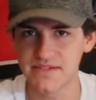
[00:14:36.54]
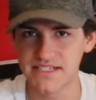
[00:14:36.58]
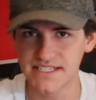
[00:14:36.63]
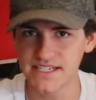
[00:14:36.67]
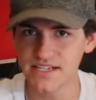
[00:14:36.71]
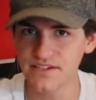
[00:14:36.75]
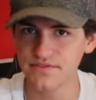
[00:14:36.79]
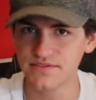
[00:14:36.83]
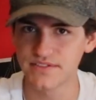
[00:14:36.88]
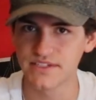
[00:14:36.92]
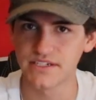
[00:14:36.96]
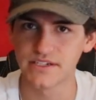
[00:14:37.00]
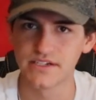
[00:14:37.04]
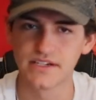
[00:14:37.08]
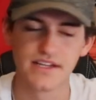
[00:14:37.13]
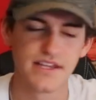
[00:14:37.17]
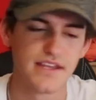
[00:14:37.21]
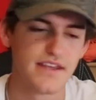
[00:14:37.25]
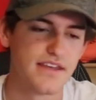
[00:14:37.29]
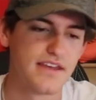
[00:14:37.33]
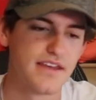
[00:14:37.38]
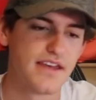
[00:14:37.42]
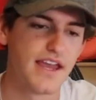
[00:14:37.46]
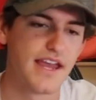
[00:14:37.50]
myself here.
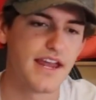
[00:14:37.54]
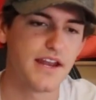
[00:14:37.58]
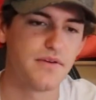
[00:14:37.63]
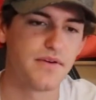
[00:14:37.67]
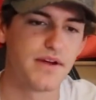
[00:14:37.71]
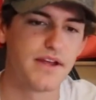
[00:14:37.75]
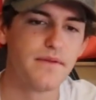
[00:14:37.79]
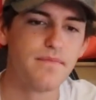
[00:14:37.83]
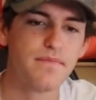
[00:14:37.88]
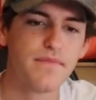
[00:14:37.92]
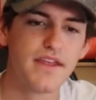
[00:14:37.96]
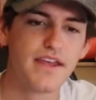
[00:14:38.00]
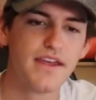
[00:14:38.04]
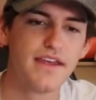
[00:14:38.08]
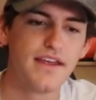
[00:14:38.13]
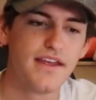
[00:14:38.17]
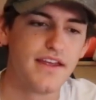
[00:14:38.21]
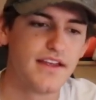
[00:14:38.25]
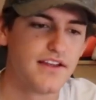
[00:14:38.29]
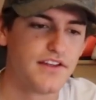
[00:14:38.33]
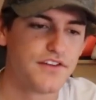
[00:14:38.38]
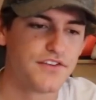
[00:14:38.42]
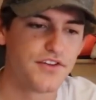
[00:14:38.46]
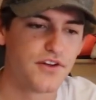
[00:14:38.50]
Anyway.
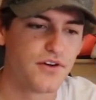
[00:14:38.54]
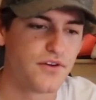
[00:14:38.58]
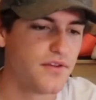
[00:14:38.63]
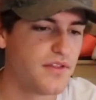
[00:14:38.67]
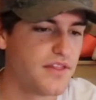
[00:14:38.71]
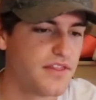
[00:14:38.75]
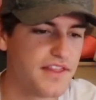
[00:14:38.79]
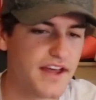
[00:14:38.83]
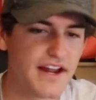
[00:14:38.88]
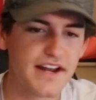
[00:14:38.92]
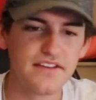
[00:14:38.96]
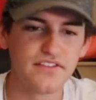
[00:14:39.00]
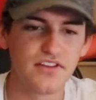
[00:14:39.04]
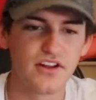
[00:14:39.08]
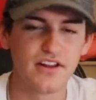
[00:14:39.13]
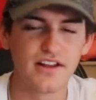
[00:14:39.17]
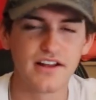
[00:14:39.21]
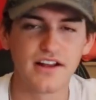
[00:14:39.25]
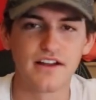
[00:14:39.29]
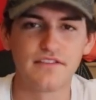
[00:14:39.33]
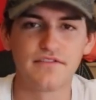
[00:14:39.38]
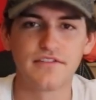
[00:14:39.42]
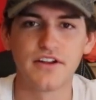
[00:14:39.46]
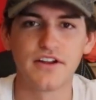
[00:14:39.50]
So that is all
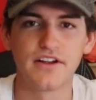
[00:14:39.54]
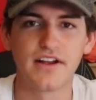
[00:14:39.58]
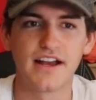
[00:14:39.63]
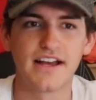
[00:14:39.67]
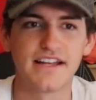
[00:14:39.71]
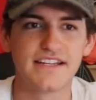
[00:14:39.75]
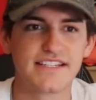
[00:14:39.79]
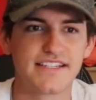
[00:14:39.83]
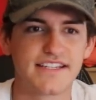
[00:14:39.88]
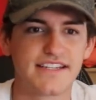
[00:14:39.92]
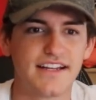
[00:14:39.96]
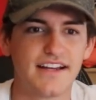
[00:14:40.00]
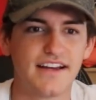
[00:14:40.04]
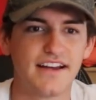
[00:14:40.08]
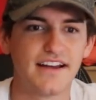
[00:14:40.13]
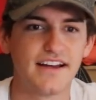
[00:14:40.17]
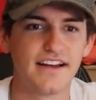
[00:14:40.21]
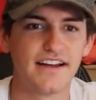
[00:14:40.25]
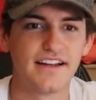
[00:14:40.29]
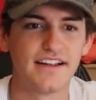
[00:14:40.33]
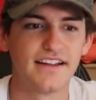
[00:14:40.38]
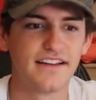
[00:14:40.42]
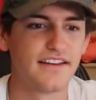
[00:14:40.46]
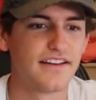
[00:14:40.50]
I got for you guys.
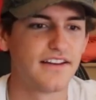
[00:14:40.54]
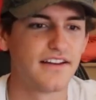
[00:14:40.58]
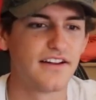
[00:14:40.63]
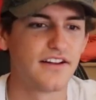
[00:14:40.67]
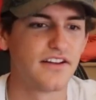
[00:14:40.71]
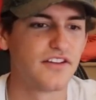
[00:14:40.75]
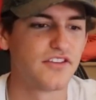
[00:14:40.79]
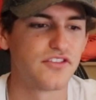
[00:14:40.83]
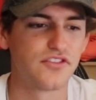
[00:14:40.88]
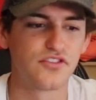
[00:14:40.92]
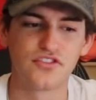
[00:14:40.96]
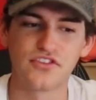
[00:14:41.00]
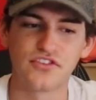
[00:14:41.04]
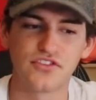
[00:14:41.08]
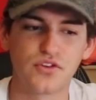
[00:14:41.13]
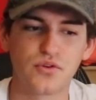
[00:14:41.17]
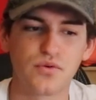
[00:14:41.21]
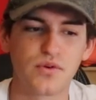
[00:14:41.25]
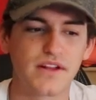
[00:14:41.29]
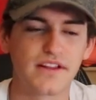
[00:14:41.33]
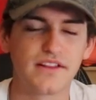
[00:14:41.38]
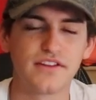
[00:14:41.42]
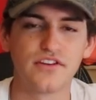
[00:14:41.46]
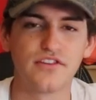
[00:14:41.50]
It's just a
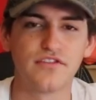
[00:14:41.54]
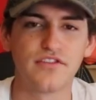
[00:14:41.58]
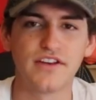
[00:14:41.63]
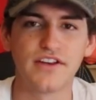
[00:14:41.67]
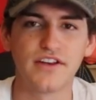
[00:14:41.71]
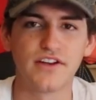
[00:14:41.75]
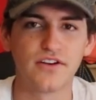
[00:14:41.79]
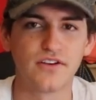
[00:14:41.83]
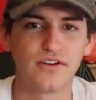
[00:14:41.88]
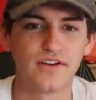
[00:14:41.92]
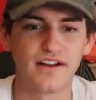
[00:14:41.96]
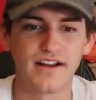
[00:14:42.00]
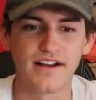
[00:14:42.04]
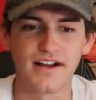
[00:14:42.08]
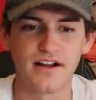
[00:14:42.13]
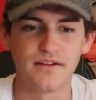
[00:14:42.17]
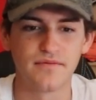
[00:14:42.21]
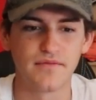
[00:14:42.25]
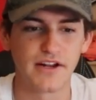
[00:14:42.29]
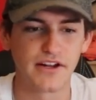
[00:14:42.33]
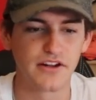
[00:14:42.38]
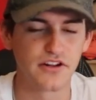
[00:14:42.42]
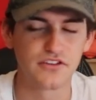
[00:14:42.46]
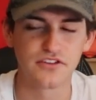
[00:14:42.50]
quick little video.
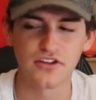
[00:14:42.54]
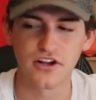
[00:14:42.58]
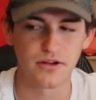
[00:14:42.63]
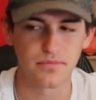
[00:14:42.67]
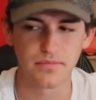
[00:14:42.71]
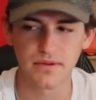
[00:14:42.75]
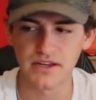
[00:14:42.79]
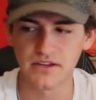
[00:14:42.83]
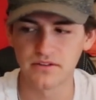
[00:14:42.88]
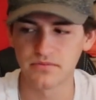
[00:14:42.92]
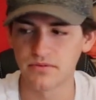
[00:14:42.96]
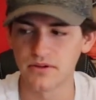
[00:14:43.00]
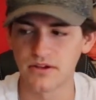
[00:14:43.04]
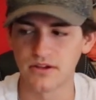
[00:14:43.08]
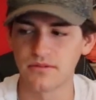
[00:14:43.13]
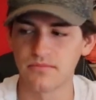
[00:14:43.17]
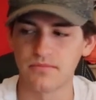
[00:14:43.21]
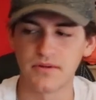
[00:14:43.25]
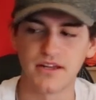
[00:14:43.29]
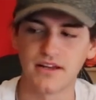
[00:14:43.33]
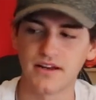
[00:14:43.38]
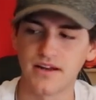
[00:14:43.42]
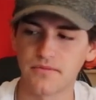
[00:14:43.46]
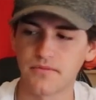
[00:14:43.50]
I could talk baseball,
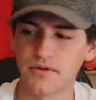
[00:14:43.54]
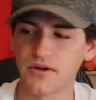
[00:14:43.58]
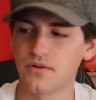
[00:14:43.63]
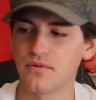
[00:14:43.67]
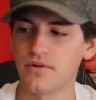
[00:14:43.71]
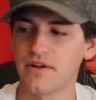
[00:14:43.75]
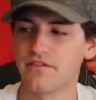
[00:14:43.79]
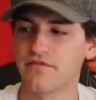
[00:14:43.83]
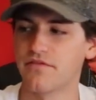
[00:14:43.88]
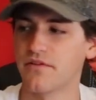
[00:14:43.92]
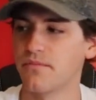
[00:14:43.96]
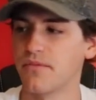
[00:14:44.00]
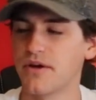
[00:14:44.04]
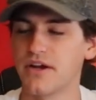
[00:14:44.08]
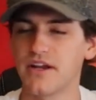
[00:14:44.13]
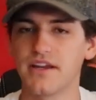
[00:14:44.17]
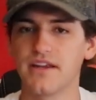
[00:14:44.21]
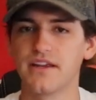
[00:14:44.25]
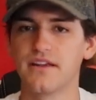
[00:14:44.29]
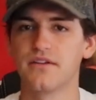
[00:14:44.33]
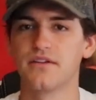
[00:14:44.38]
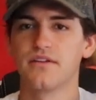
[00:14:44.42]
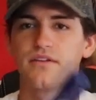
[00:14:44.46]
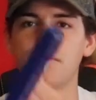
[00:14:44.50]
but I'm gonna wait for
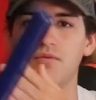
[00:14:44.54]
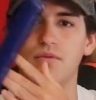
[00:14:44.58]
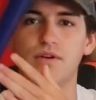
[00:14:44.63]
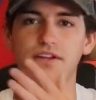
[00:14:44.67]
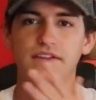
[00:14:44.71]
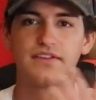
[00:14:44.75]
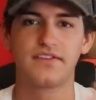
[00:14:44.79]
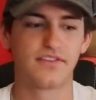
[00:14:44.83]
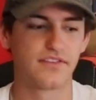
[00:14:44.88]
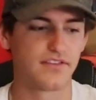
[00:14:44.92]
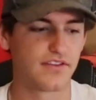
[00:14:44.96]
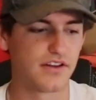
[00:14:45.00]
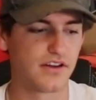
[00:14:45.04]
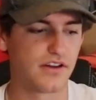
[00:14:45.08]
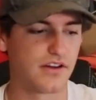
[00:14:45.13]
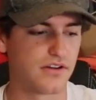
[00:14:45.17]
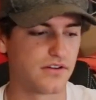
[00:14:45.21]
Brady. Once